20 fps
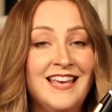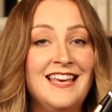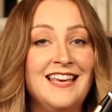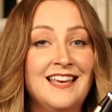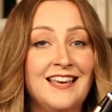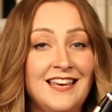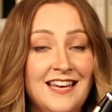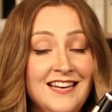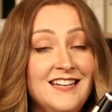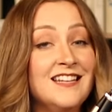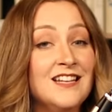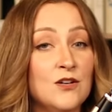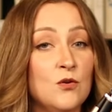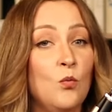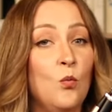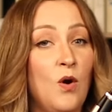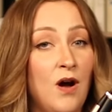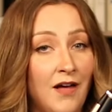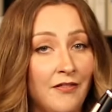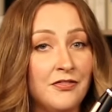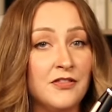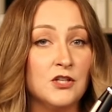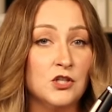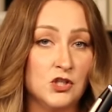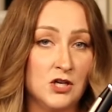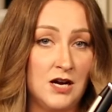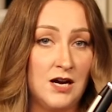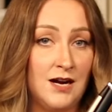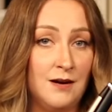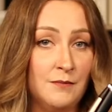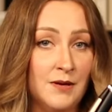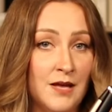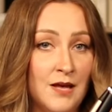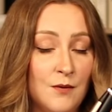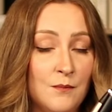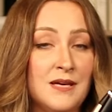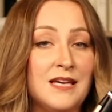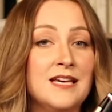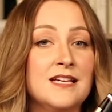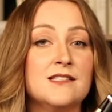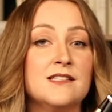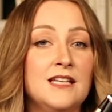he didn't want the job because